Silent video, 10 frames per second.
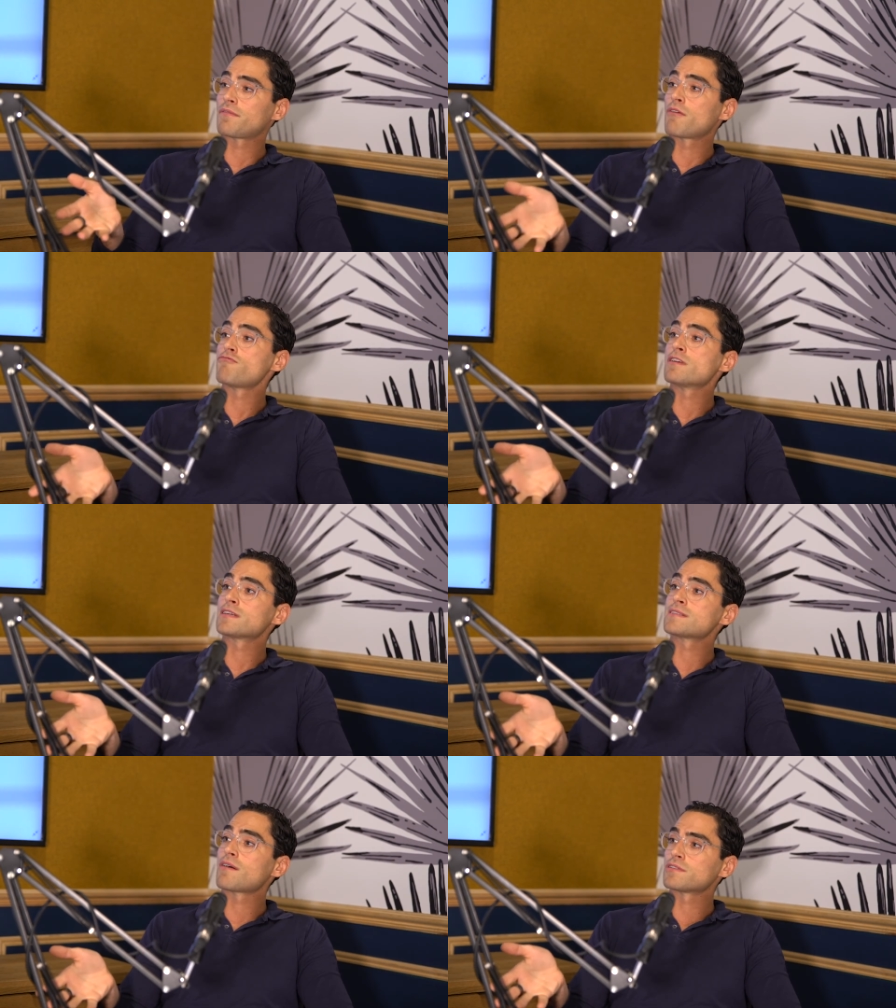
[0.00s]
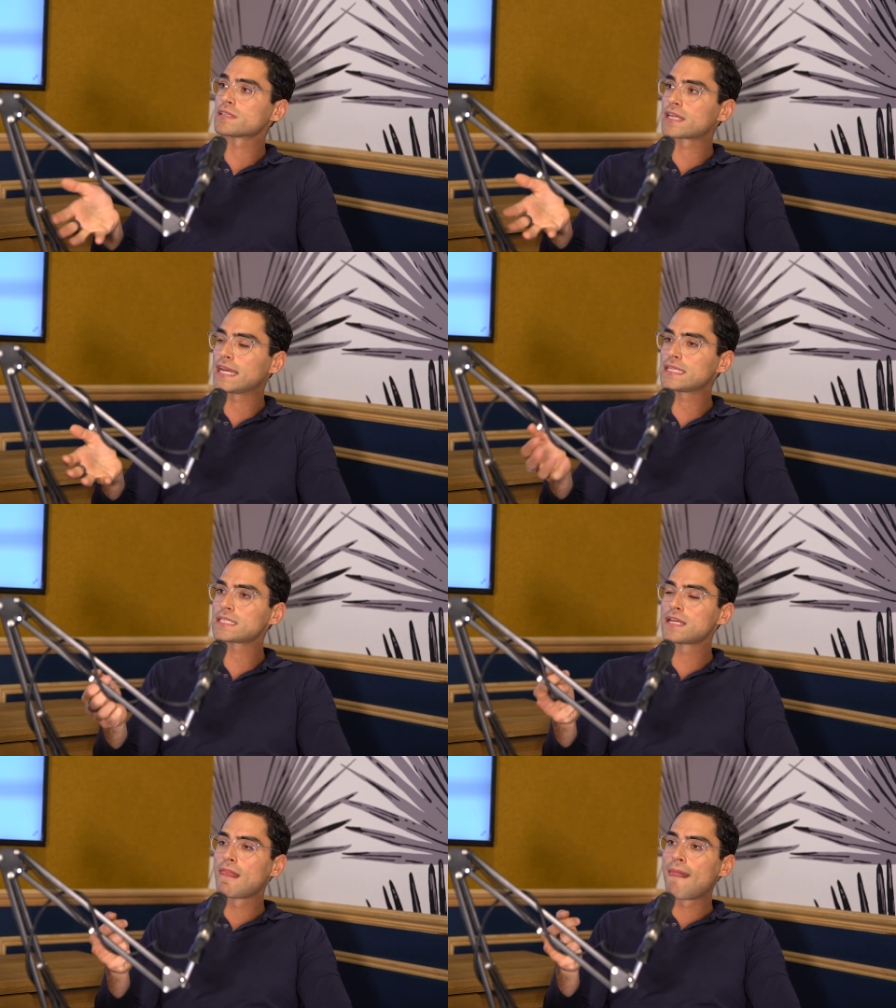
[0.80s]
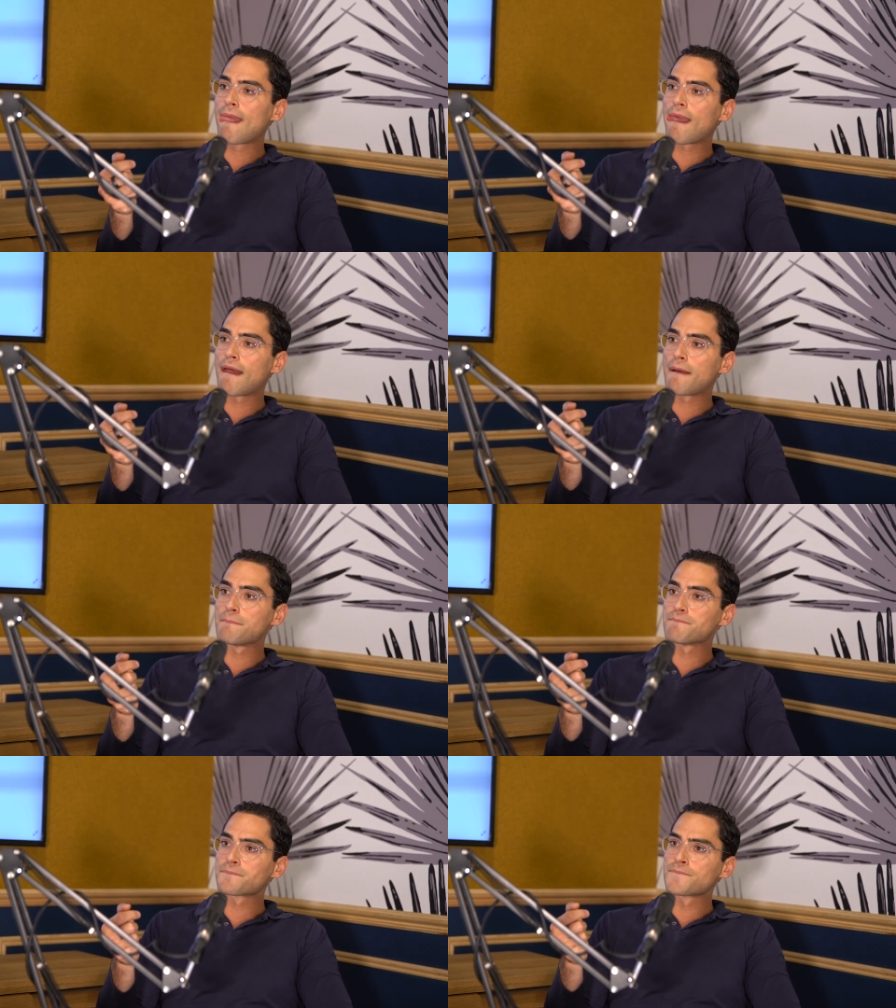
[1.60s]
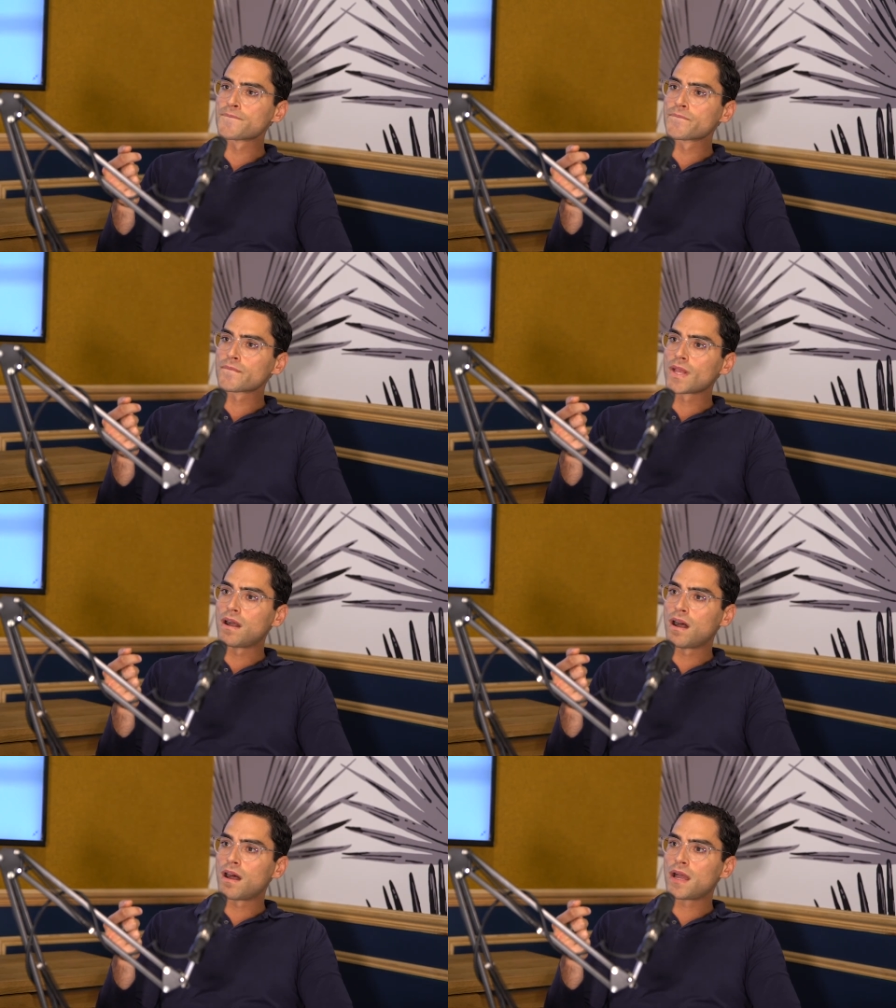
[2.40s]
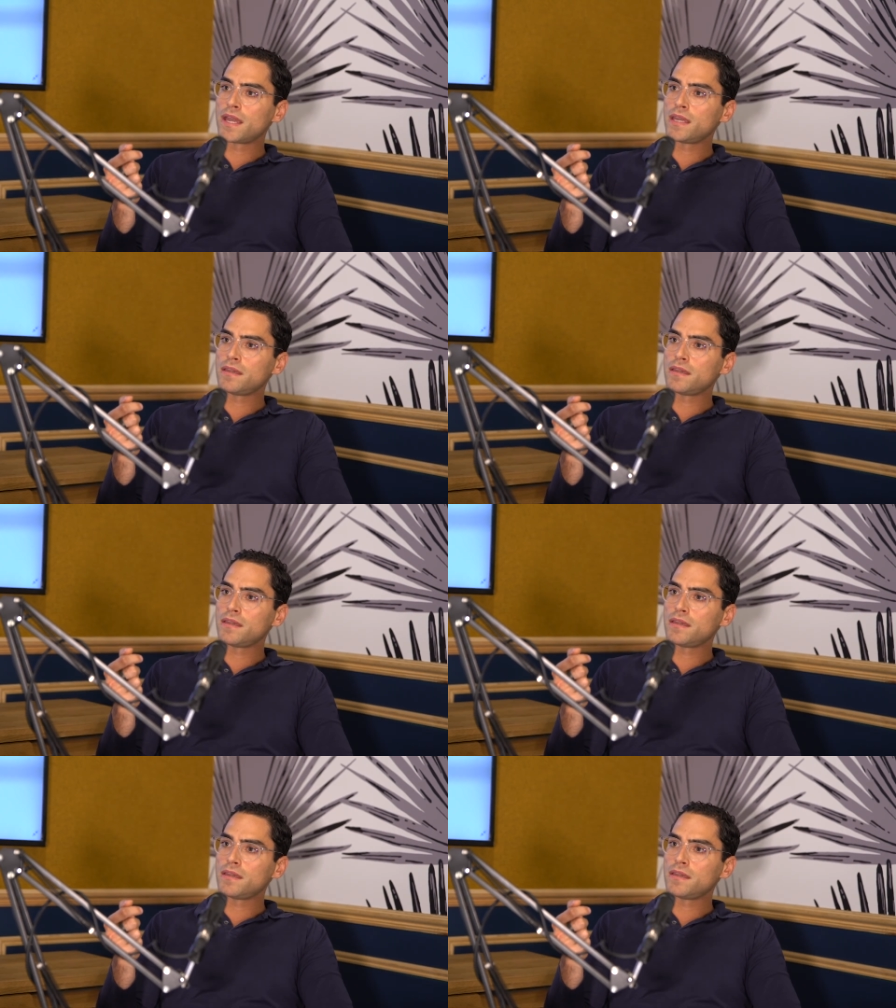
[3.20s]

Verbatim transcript: I realized that that was the case. Um, I,